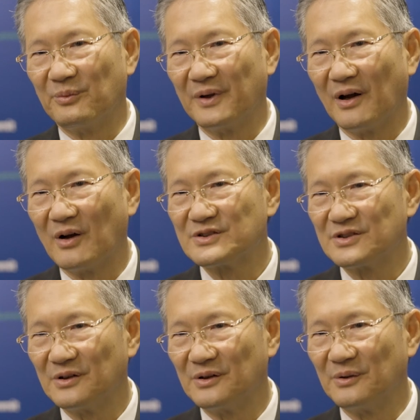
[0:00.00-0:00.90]
We are
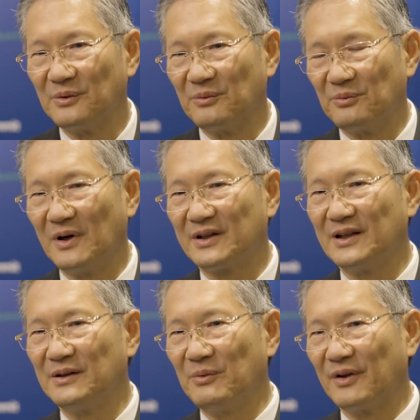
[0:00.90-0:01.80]
also
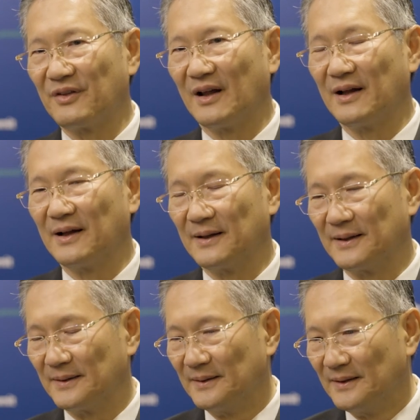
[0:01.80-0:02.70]
working with
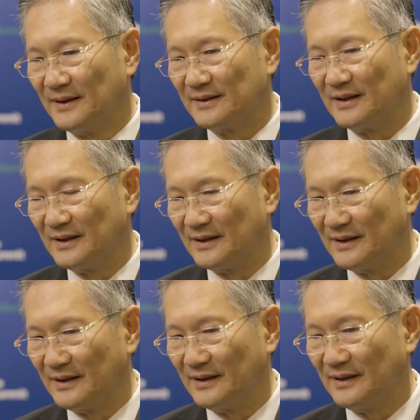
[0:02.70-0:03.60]

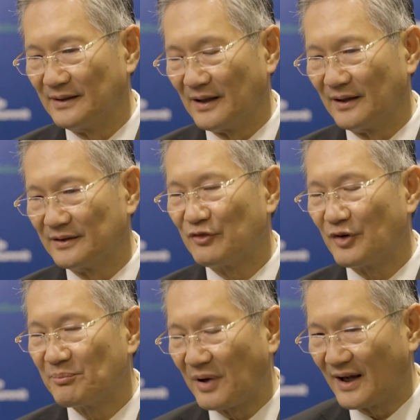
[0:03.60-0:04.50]
the
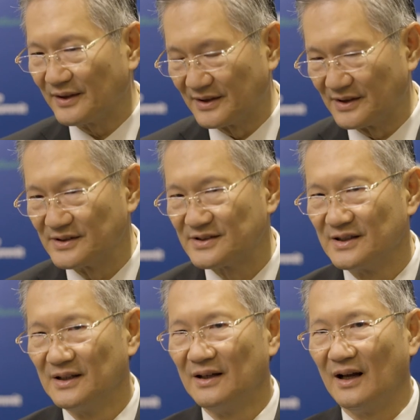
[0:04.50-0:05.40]
different partners
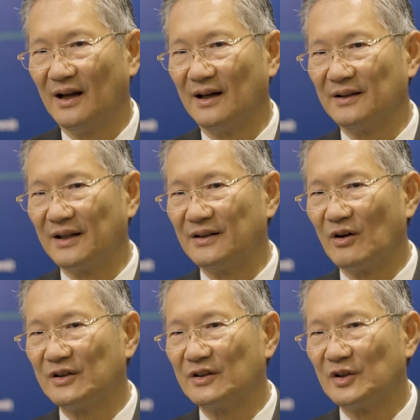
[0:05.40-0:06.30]
in
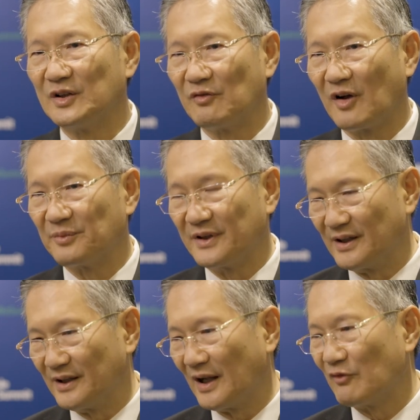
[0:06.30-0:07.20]
order to develop
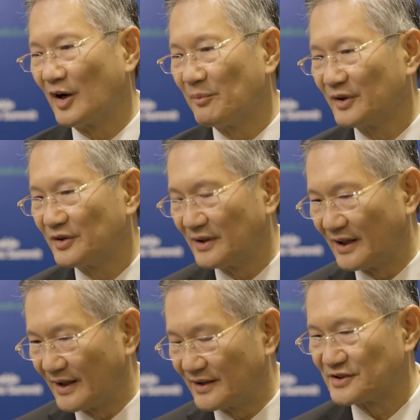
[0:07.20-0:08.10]
the environmental
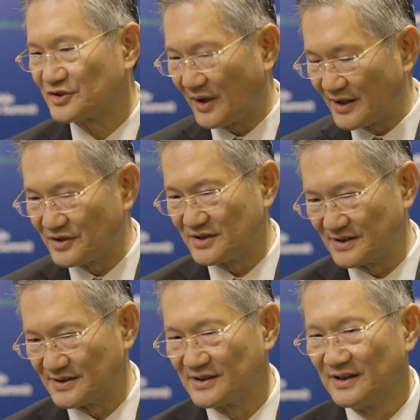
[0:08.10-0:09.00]
related
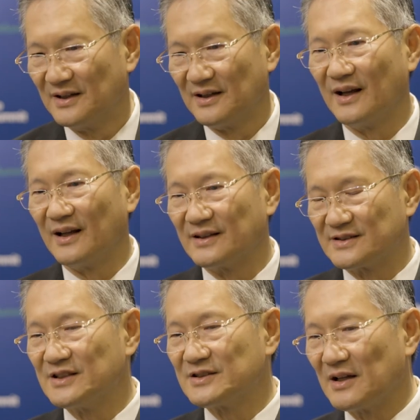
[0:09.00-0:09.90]
strategies.
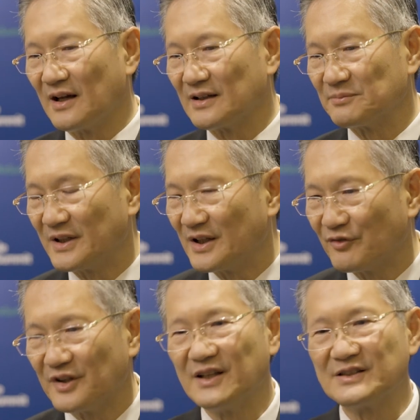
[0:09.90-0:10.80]
Since many
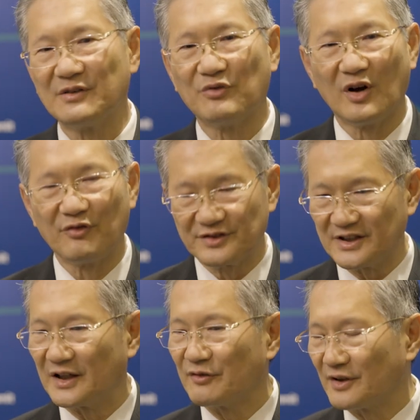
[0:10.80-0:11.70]
of these involve
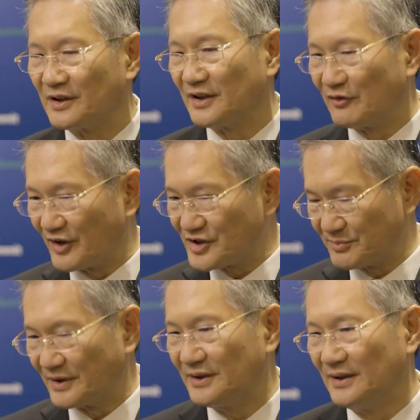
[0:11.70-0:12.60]
significant
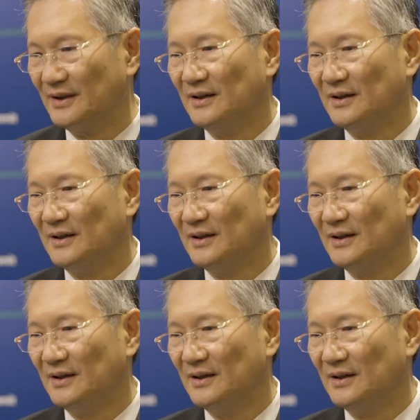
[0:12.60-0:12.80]
investment,